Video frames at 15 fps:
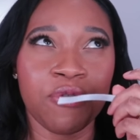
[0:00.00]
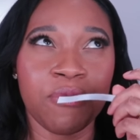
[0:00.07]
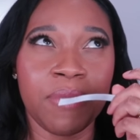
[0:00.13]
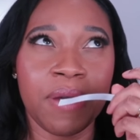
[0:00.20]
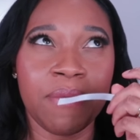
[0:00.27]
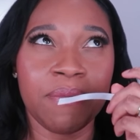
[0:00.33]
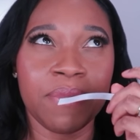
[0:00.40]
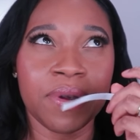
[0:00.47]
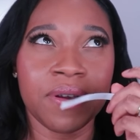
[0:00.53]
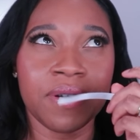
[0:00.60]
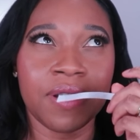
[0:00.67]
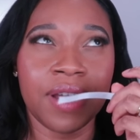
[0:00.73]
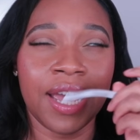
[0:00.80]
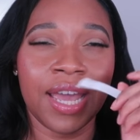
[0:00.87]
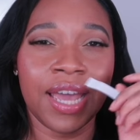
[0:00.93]

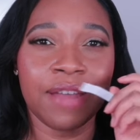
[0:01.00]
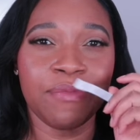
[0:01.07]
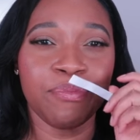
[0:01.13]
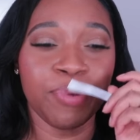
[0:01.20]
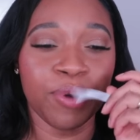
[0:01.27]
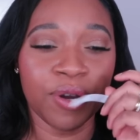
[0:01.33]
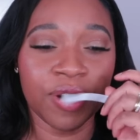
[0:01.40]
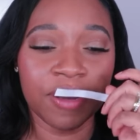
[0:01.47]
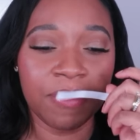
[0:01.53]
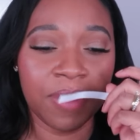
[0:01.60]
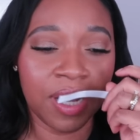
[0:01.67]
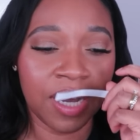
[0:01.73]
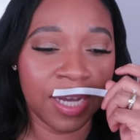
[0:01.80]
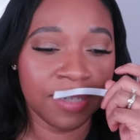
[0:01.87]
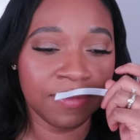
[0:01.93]
remember, and
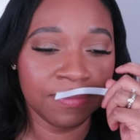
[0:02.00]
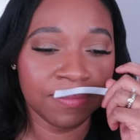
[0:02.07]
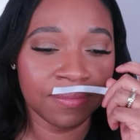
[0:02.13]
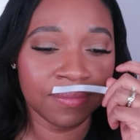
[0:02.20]
bergamot.